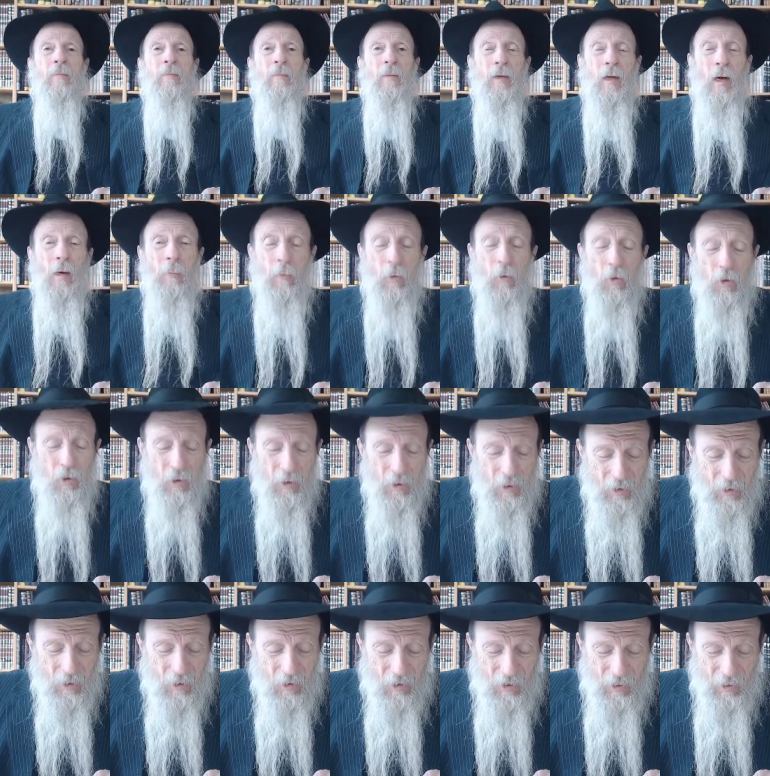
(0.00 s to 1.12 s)
A person that
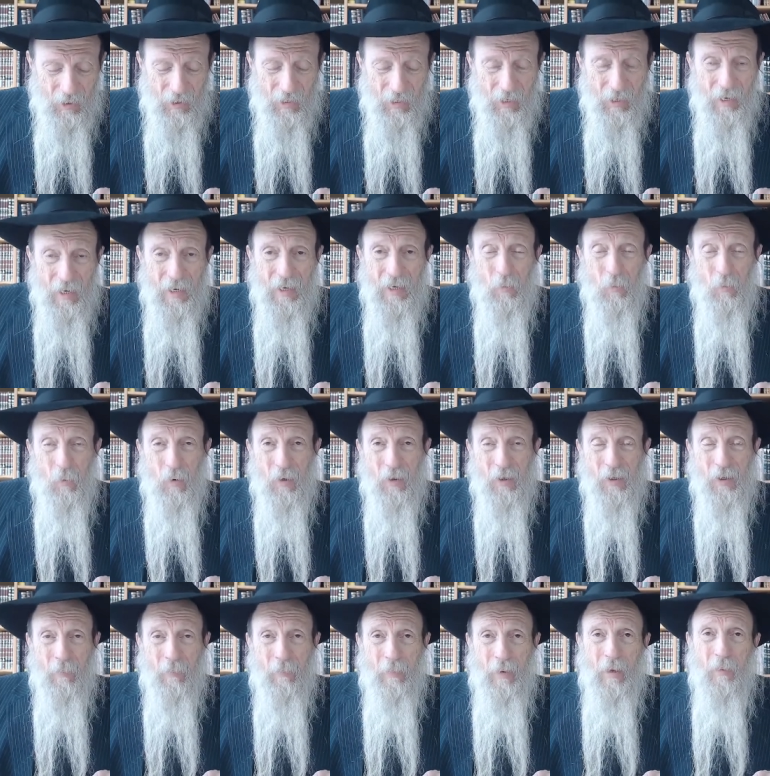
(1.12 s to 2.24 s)
does any one of the
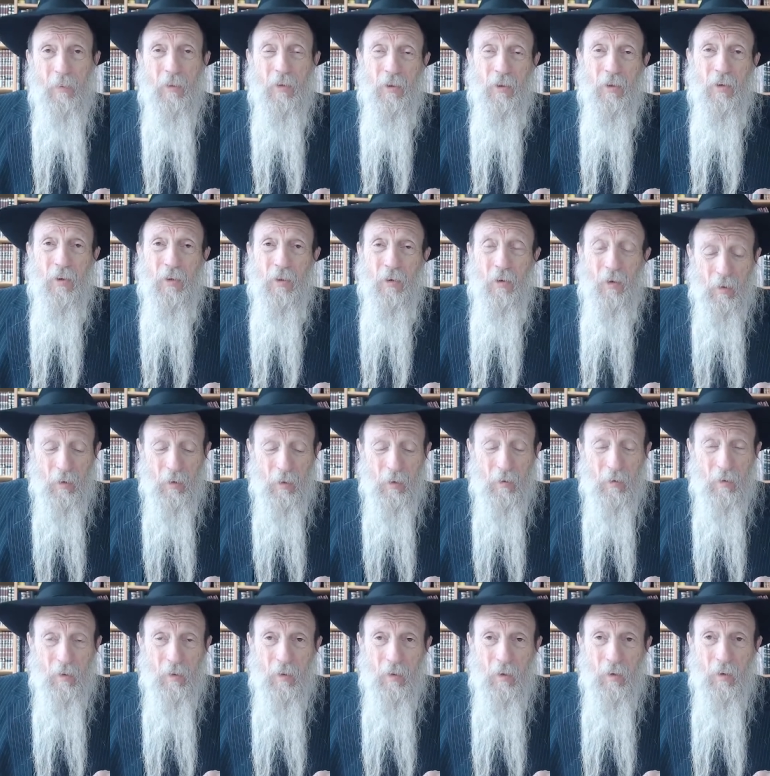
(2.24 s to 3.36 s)
commandments of the
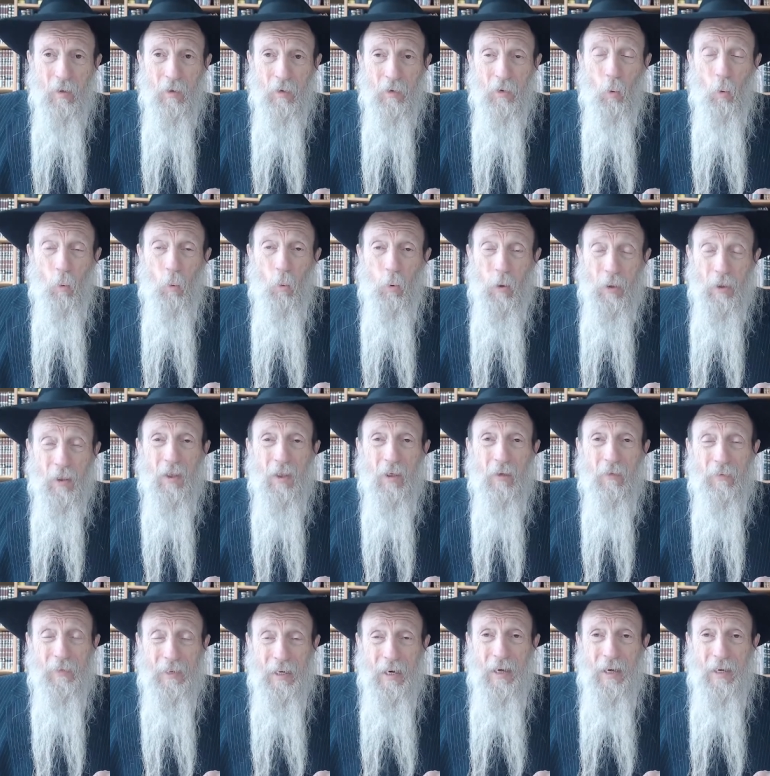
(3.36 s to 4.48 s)
Torah, the will
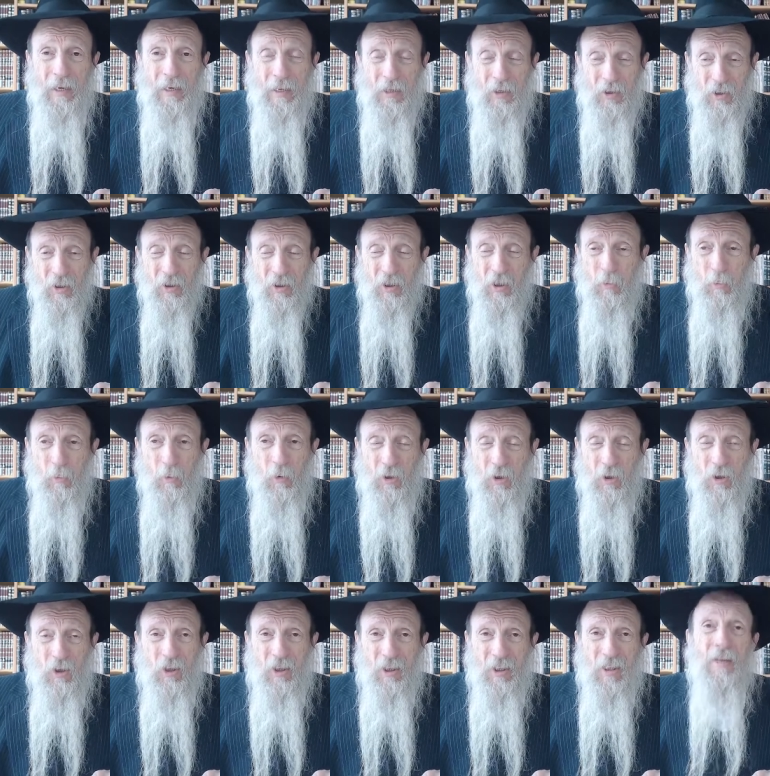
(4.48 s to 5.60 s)
of God is in this
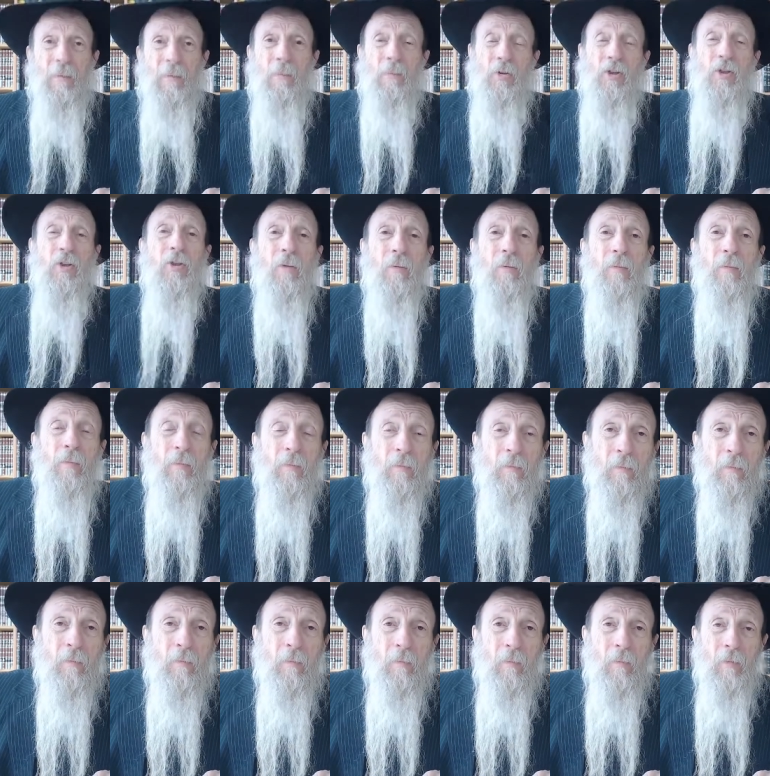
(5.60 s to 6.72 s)
person's limbs.
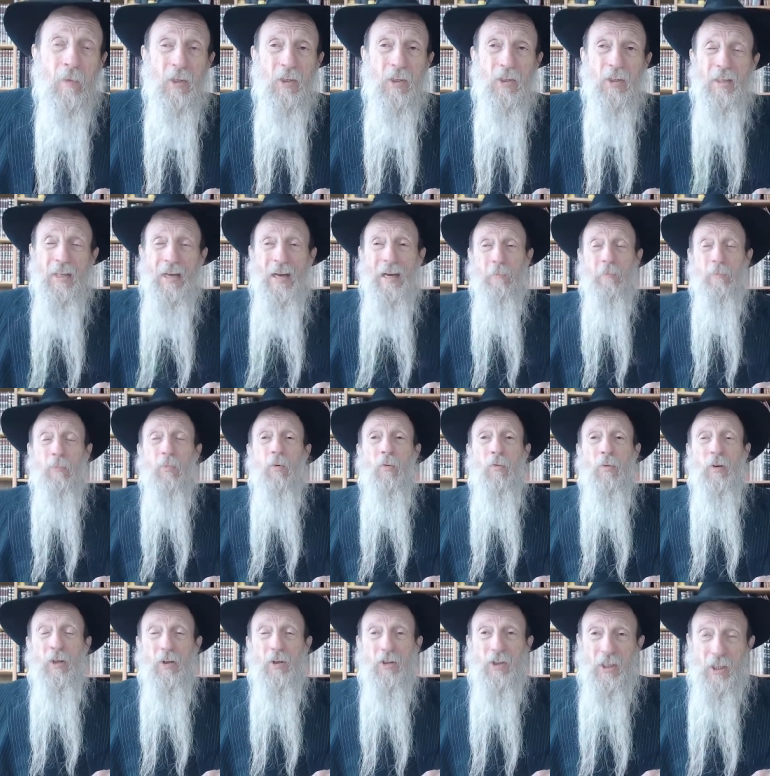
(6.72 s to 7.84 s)
He's not moving
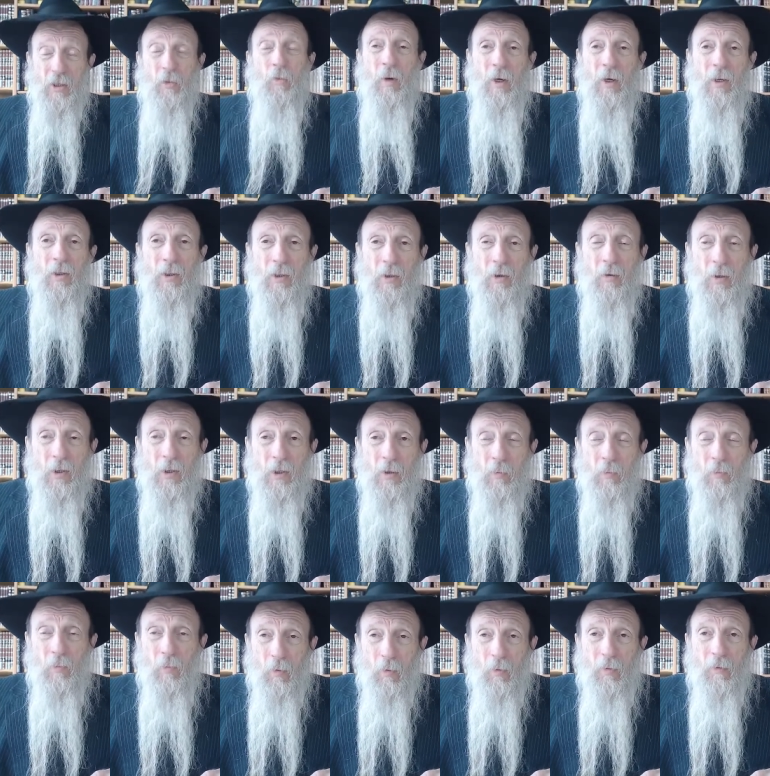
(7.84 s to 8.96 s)
because he wants to, he's
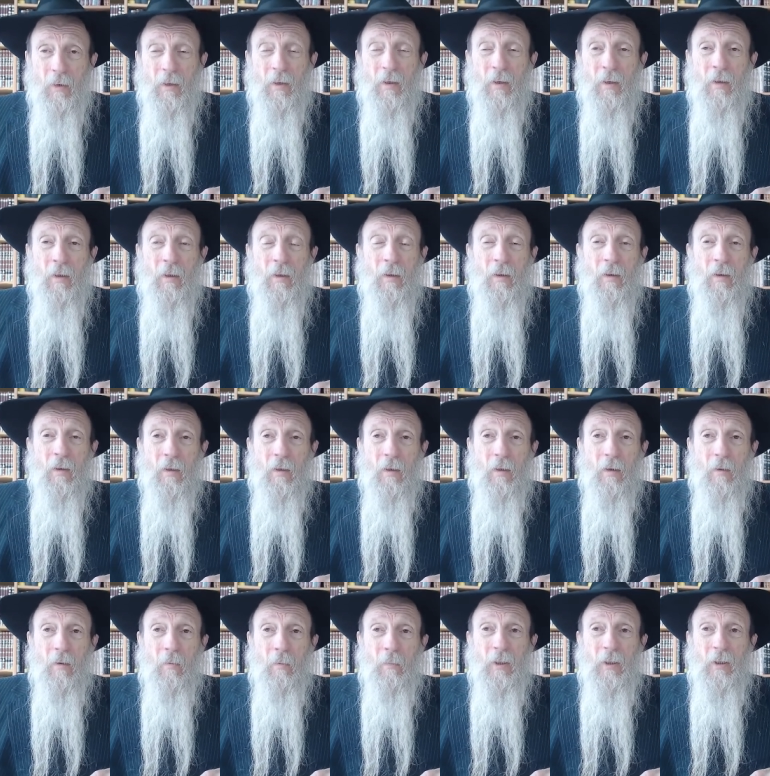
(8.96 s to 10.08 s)
moving
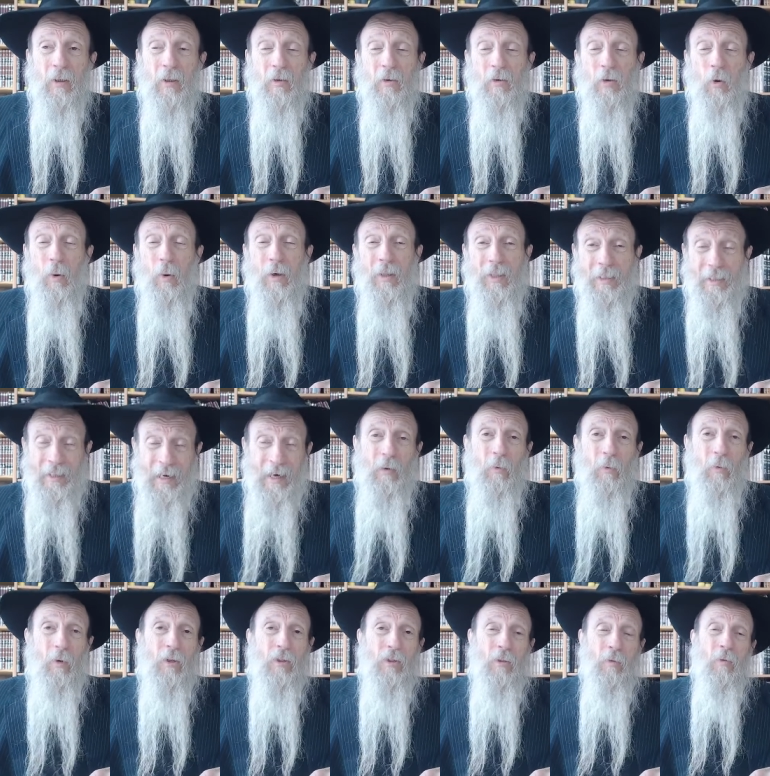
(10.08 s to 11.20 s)
the way that God
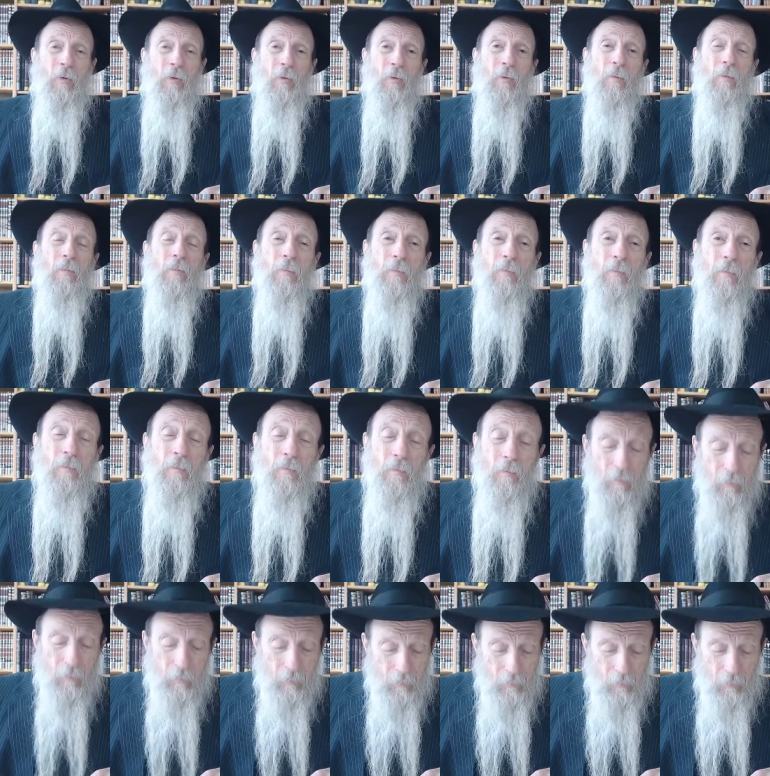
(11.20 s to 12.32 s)
wants him to.
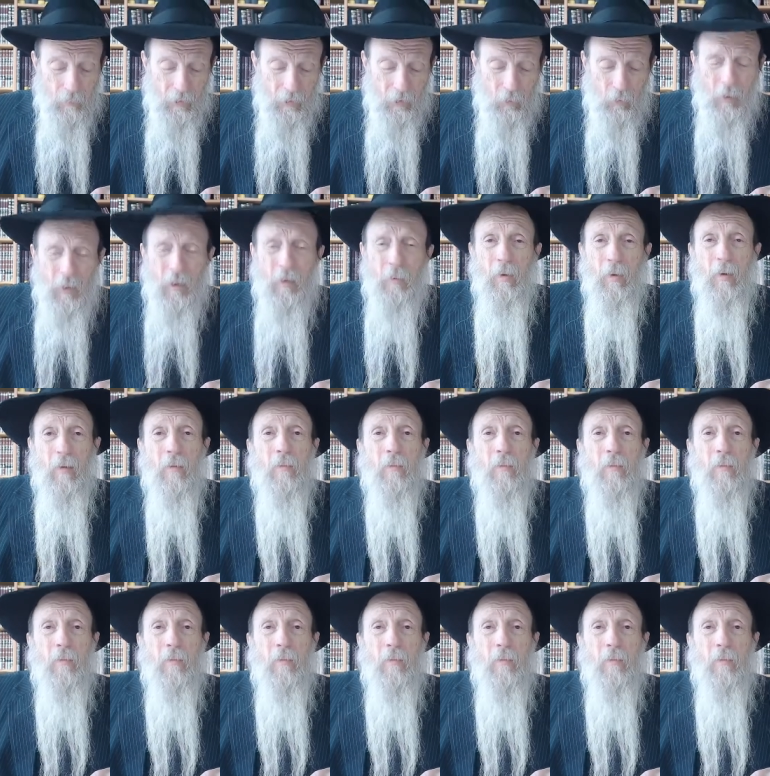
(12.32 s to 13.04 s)
Incredible.